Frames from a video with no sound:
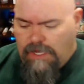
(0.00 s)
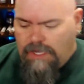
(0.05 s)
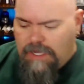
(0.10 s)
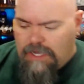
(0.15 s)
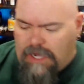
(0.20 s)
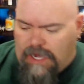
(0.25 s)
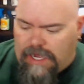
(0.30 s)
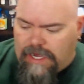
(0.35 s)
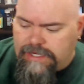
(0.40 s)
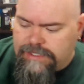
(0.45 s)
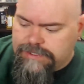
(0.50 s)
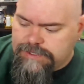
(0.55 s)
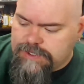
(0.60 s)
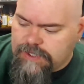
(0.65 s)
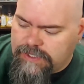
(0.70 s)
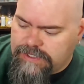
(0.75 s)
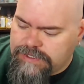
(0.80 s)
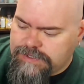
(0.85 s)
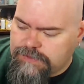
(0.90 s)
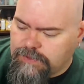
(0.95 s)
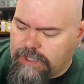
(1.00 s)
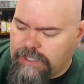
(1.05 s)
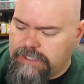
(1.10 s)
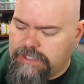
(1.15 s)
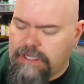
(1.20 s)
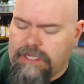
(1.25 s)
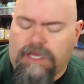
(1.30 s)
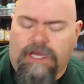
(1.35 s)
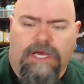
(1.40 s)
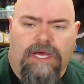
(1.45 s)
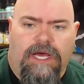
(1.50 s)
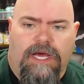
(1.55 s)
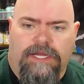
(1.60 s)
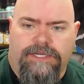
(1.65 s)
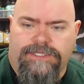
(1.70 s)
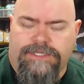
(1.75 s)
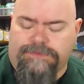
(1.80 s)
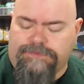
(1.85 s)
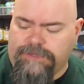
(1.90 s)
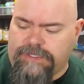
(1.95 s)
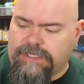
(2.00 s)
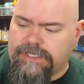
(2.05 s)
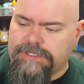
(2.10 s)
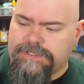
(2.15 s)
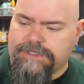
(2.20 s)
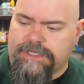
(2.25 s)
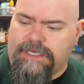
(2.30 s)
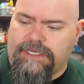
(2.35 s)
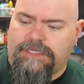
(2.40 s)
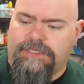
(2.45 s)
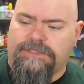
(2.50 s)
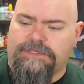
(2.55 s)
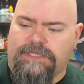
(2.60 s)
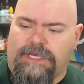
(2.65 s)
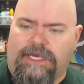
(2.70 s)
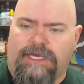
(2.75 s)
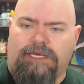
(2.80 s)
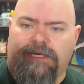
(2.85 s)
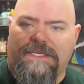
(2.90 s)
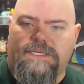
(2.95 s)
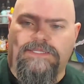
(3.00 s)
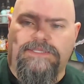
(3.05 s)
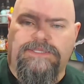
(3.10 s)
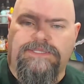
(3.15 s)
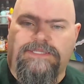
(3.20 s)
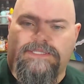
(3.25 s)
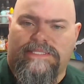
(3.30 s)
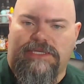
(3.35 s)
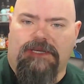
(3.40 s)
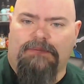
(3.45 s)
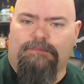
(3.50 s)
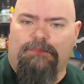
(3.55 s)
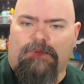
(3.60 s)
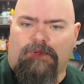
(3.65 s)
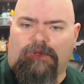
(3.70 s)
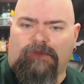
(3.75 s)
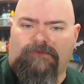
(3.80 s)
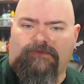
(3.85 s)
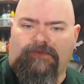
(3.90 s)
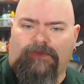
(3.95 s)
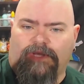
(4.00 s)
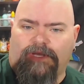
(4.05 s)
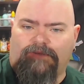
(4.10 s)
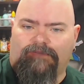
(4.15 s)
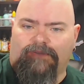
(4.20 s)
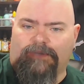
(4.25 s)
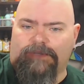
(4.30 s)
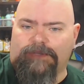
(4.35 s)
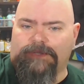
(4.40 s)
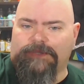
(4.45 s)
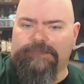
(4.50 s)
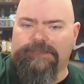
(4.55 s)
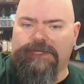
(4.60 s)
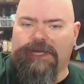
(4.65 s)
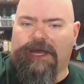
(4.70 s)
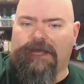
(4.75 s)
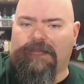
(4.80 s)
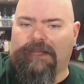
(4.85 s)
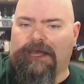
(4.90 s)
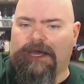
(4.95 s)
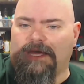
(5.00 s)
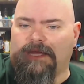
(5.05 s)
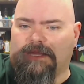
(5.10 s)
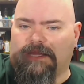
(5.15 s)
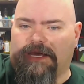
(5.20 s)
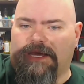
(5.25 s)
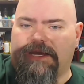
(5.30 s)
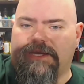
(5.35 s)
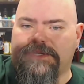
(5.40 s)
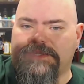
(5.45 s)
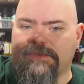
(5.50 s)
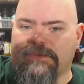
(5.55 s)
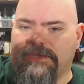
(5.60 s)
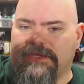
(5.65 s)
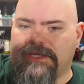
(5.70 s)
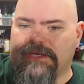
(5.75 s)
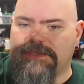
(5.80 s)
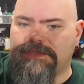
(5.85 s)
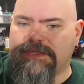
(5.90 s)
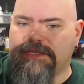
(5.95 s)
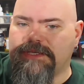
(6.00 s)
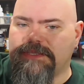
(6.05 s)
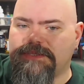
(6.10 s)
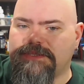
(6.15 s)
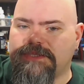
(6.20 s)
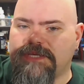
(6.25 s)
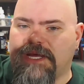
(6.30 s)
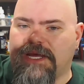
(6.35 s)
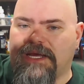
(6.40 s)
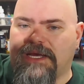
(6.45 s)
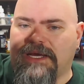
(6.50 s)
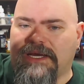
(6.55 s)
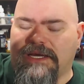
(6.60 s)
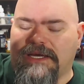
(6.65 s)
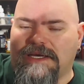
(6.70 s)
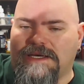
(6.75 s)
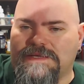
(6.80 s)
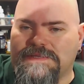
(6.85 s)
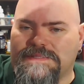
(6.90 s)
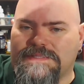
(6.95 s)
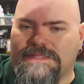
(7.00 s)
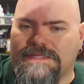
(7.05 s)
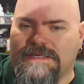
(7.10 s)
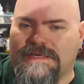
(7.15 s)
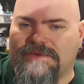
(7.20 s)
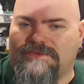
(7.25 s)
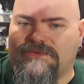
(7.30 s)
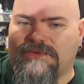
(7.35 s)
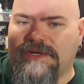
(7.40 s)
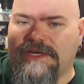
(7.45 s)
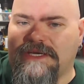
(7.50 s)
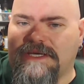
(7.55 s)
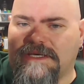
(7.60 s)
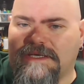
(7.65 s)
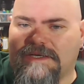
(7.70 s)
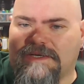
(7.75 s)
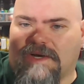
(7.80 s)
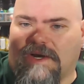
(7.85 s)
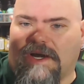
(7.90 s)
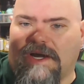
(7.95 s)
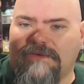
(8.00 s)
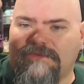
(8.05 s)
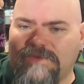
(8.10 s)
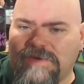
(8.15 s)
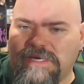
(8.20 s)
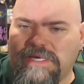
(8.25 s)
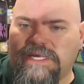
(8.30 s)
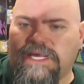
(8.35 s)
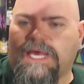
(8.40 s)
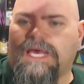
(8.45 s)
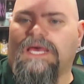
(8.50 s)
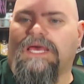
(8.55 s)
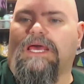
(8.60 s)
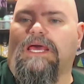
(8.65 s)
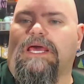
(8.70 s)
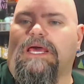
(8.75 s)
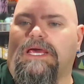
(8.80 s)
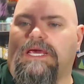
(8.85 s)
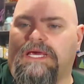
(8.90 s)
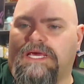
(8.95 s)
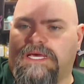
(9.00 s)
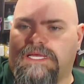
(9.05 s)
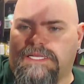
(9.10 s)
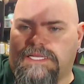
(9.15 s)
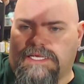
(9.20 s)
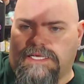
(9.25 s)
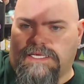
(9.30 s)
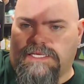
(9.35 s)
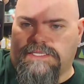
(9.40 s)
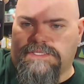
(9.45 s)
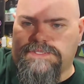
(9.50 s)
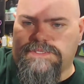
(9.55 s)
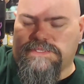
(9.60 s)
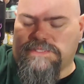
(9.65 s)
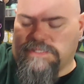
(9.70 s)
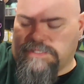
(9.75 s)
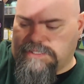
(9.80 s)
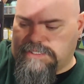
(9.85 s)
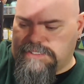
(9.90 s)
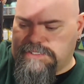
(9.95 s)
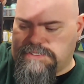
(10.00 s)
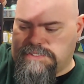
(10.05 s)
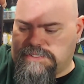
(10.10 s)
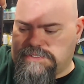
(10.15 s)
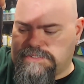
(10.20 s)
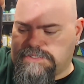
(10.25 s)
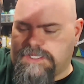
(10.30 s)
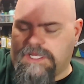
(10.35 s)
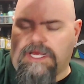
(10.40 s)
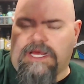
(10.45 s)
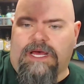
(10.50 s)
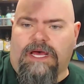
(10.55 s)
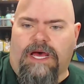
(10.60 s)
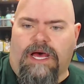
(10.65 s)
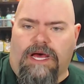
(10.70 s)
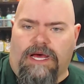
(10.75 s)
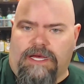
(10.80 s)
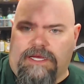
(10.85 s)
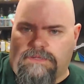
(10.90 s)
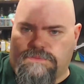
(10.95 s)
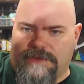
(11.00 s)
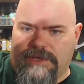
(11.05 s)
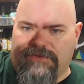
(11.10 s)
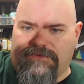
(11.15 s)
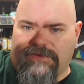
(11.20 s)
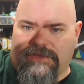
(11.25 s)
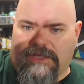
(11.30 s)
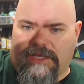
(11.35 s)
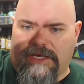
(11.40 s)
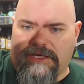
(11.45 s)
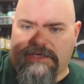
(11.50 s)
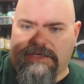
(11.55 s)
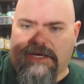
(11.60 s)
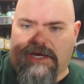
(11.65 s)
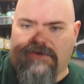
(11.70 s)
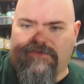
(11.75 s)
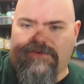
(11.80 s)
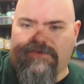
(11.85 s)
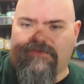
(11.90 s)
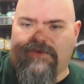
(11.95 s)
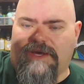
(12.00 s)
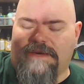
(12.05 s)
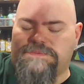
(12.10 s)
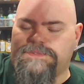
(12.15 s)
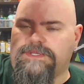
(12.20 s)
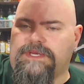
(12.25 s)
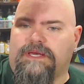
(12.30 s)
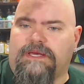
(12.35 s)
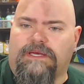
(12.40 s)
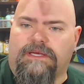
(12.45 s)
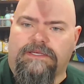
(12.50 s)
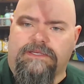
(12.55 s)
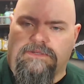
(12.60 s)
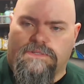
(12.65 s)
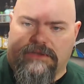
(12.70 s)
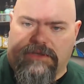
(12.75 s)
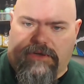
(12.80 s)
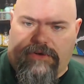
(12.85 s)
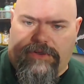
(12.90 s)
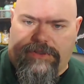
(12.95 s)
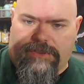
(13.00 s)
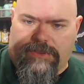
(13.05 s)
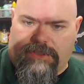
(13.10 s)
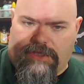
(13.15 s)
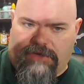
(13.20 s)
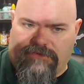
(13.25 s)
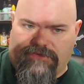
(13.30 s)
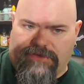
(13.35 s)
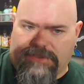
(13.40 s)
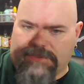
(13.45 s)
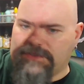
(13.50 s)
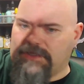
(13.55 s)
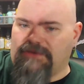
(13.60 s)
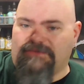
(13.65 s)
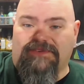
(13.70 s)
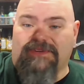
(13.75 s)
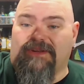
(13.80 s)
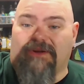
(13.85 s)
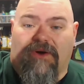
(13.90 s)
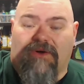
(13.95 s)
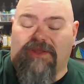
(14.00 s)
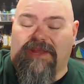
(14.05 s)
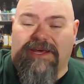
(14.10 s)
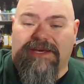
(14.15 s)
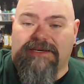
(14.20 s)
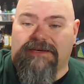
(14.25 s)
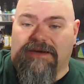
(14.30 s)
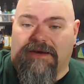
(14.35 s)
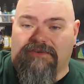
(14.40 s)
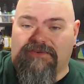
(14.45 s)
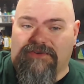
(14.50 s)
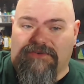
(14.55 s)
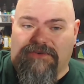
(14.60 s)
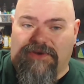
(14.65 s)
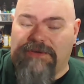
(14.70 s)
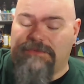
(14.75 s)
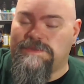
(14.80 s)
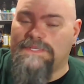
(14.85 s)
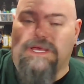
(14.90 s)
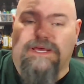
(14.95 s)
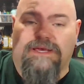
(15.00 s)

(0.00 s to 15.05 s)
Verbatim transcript: I enjoyed this one uh, just because it's a simple flavor. There's not a lot of layers with this. It's it's freaking coffee, and it's delicious. Um, if you like coffee vapes, you're going to love this. If you don't like coffee vapes,